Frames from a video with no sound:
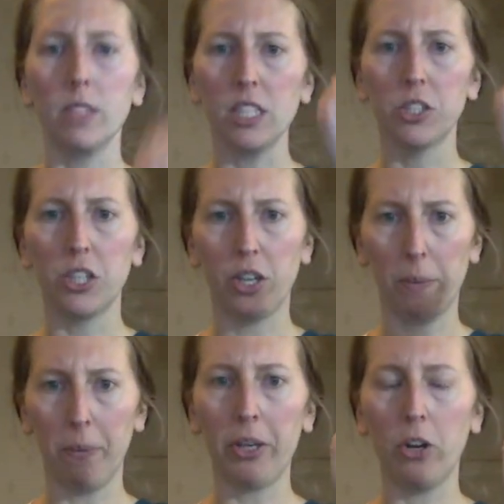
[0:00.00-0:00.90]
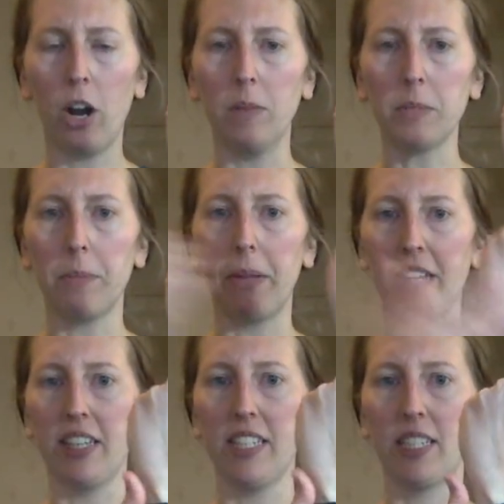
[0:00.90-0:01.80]
So you can put your arms up like
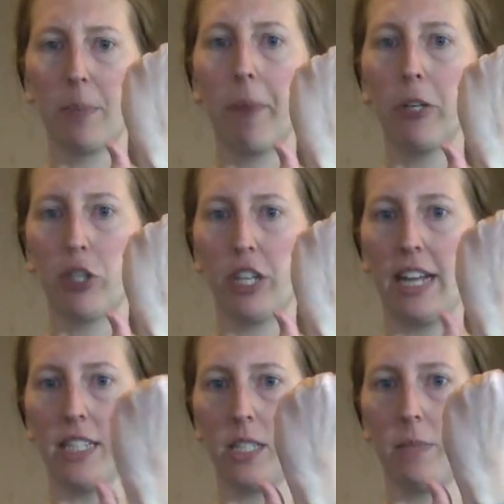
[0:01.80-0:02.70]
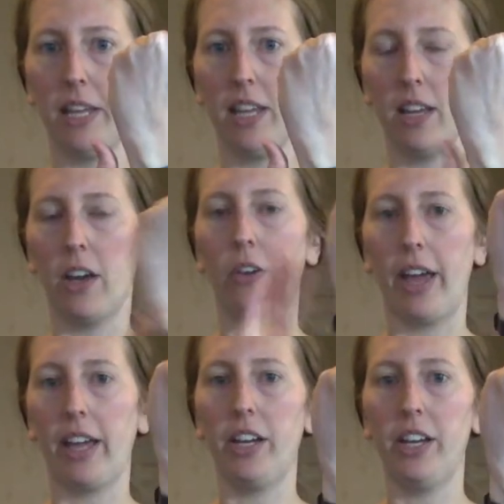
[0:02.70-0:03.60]
this, push against me.
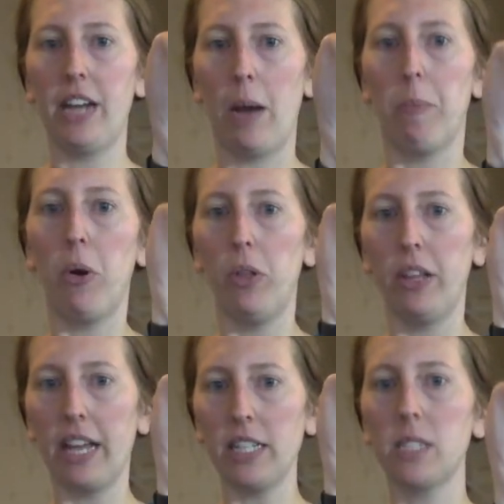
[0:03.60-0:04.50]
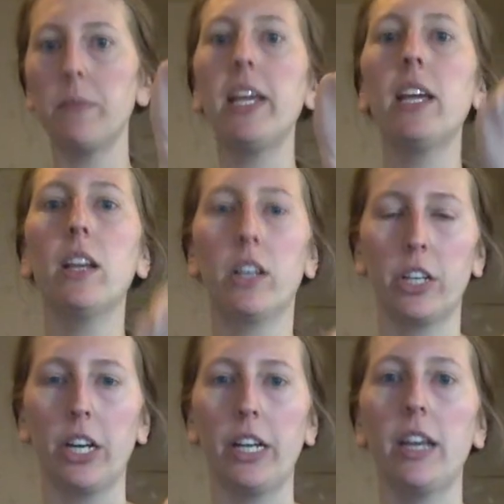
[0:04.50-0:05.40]
Okay, good. Now pull against me.
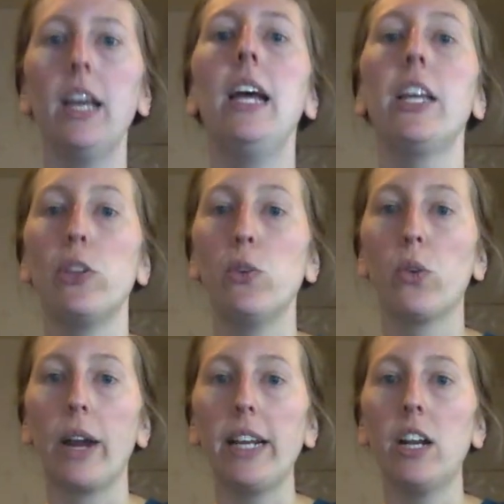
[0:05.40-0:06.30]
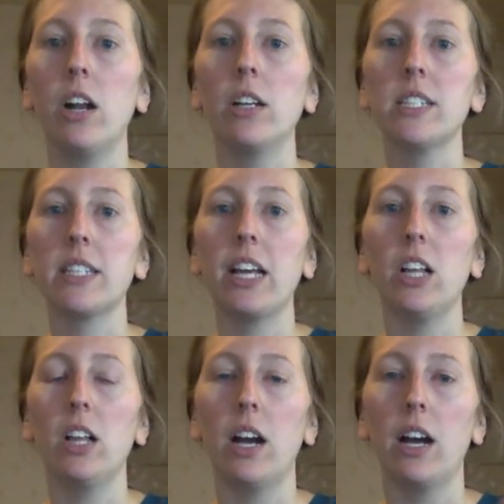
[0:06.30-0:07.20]
Good. You grade it on a
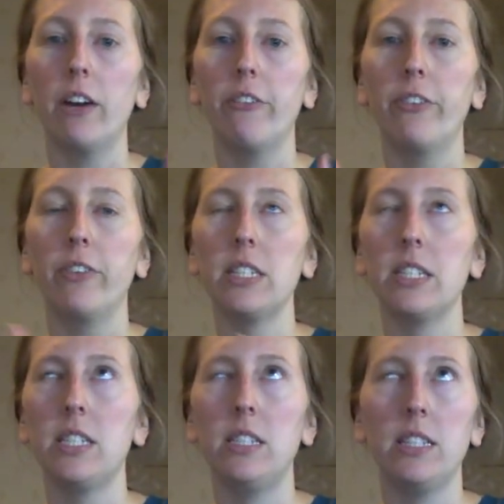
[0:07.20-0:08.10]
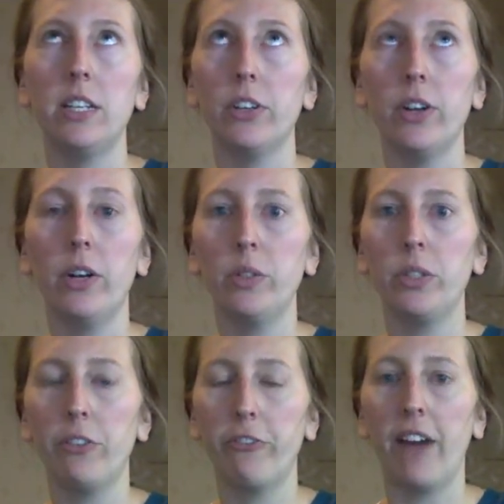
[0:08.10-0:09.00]
scale of 0 to
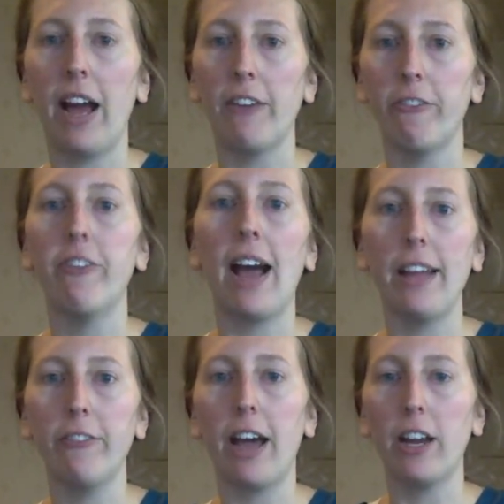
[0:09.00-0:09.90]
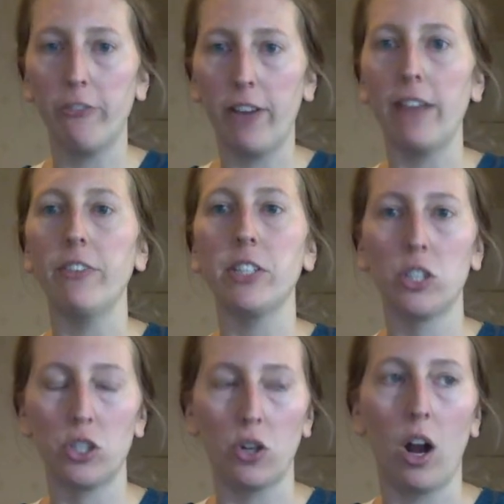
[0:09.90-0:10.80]
5. 5 out of 5 is
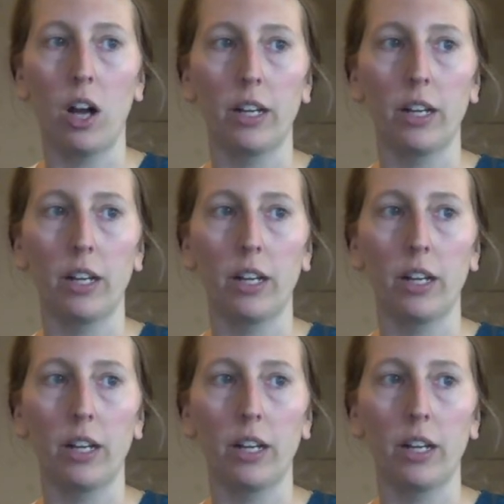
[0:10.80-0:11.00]
strong.